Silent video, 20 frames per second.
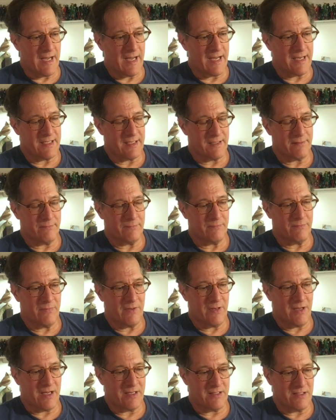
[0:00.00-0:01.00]

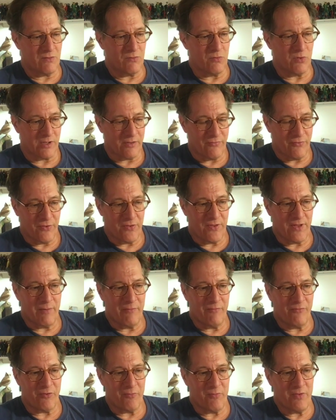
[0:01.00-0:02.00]
I did work for
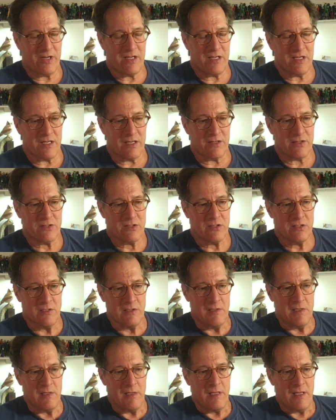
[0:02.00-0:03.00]
them for many years,
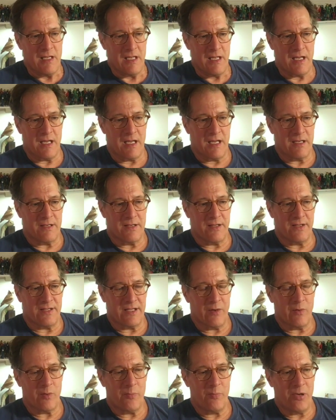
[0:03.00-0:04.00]
and
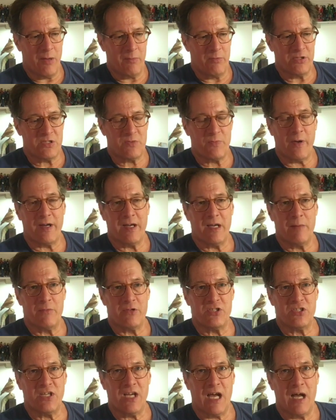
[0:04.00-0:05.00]
they were published by
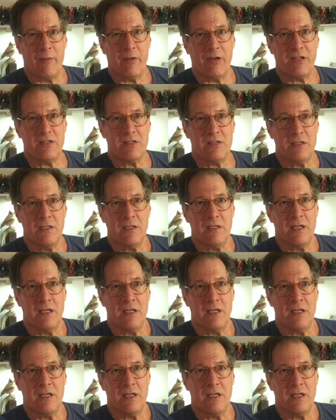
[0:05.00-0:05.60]
Image Comics.